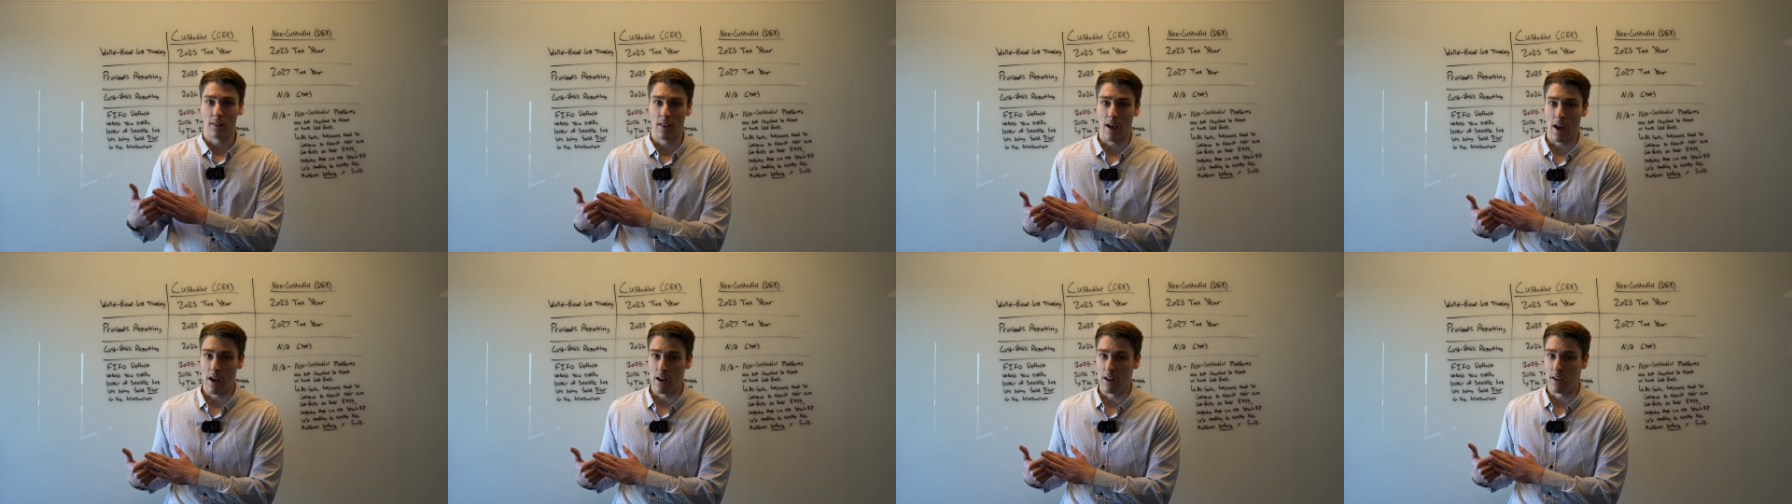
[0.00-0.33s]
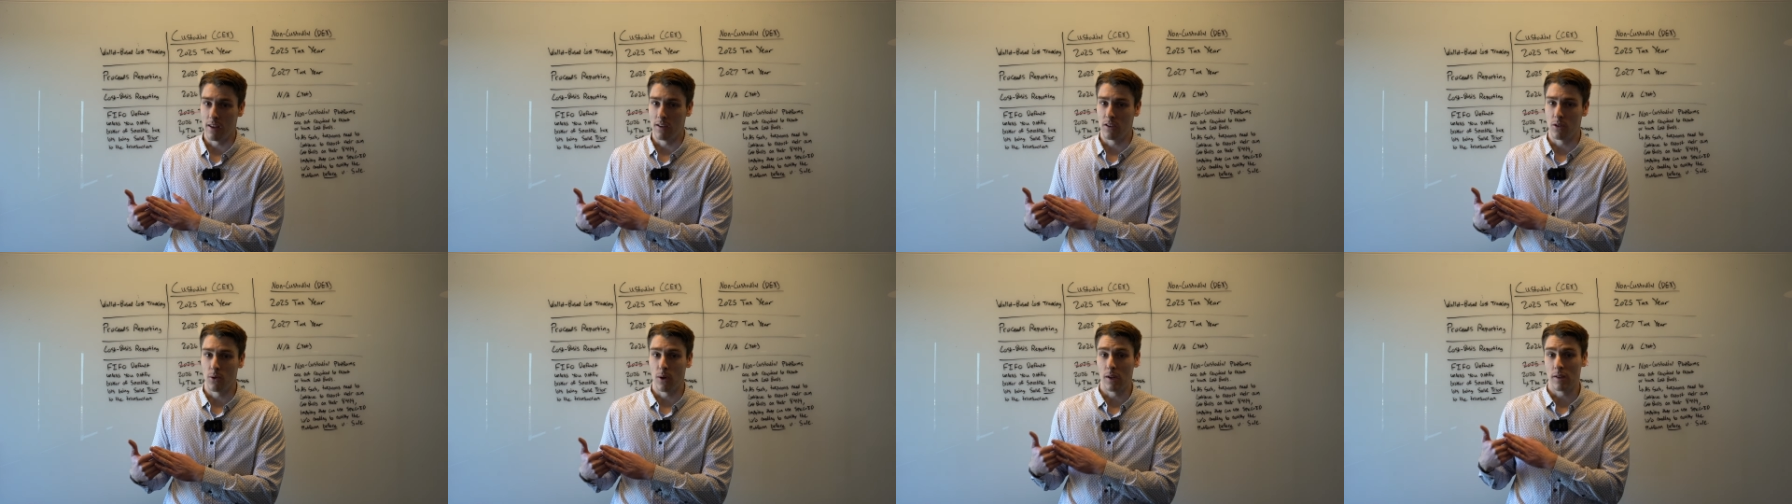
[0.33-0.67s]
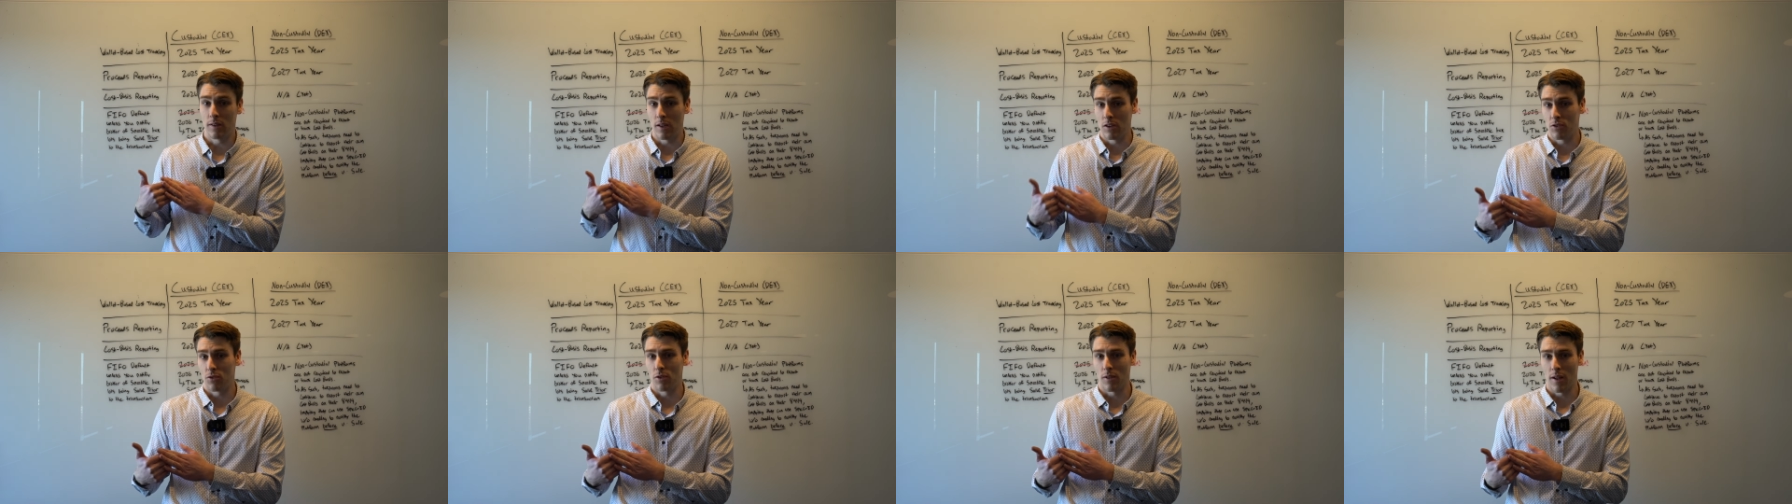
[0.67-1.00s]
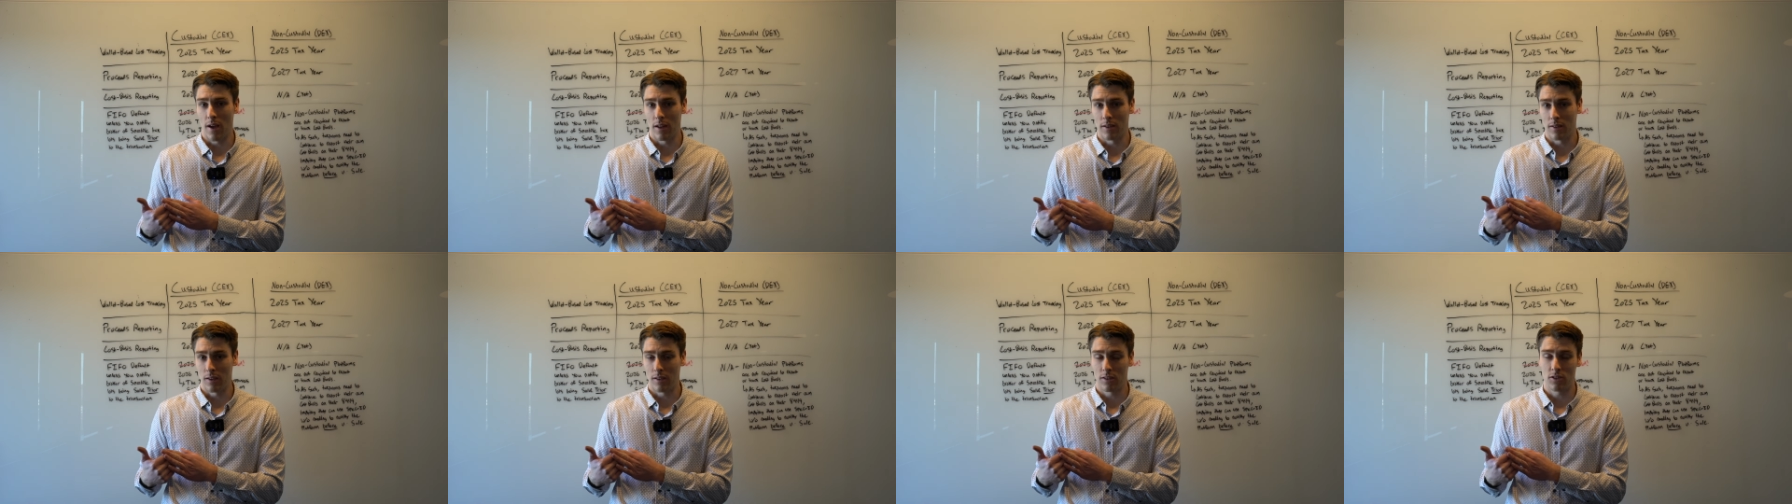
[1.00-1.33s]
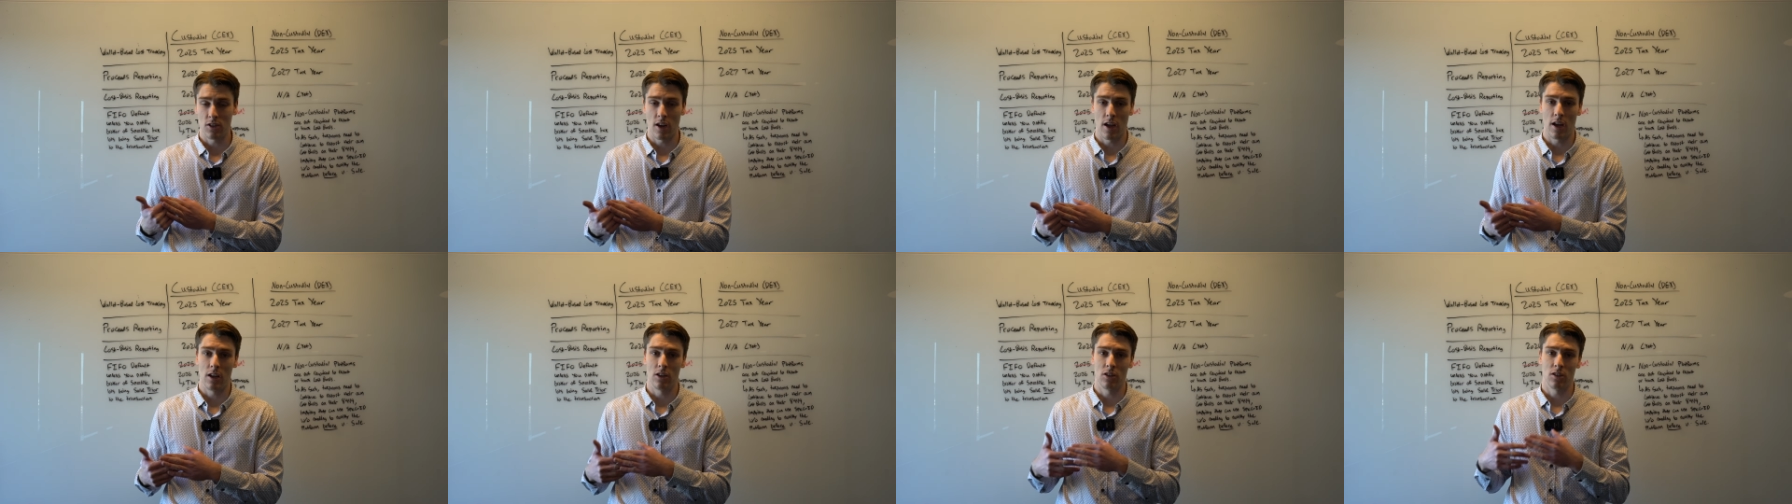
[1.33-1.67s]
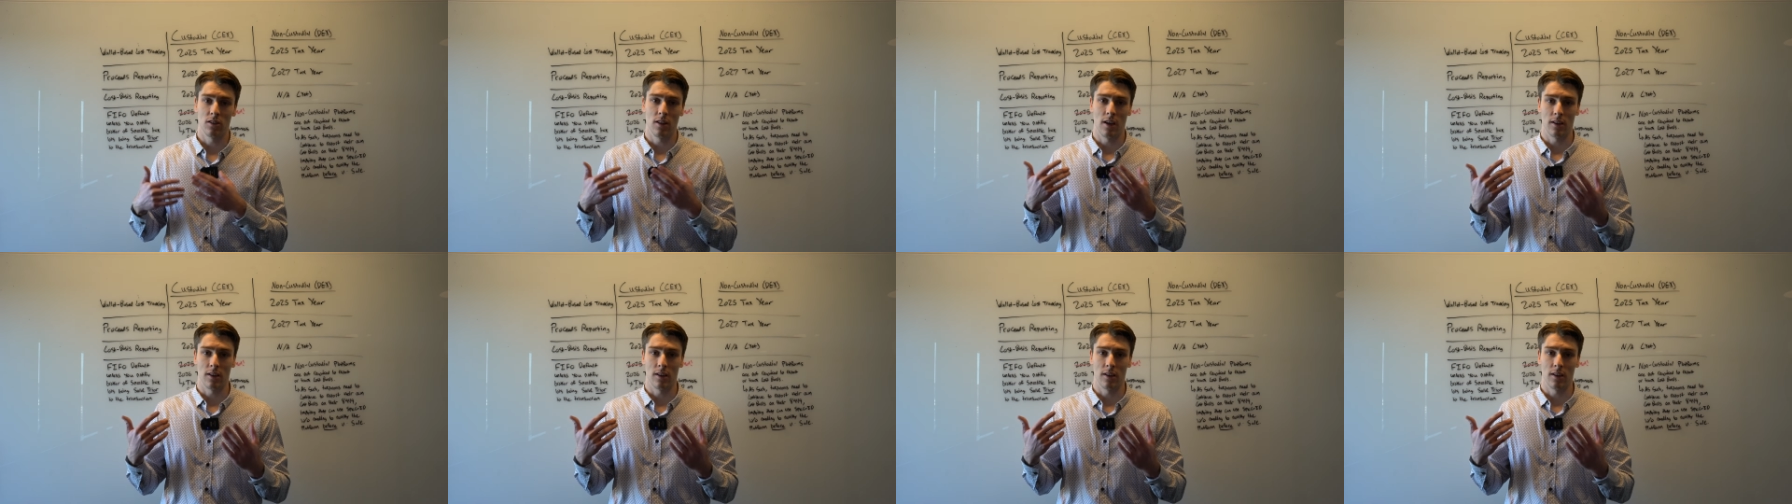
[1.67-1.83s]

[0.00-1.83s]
that into a centralized exchange.